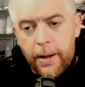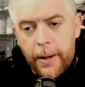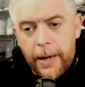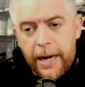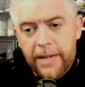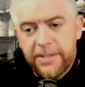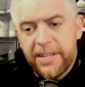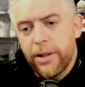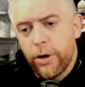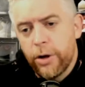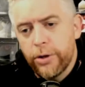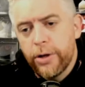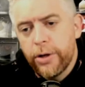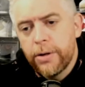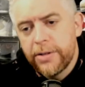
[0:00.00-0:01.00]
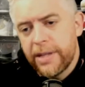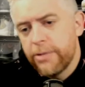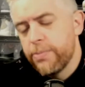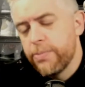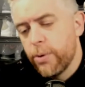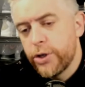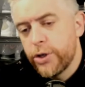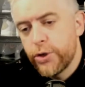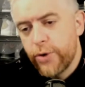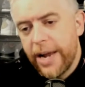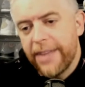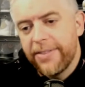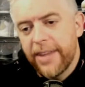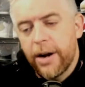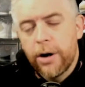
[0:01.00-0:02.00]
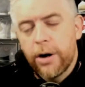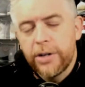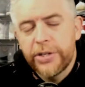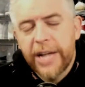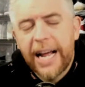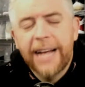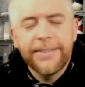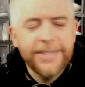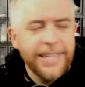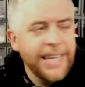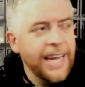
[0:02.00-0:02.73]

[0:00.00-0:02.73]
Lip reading: City Local Notice, that was more Trent than Orange Cassidy.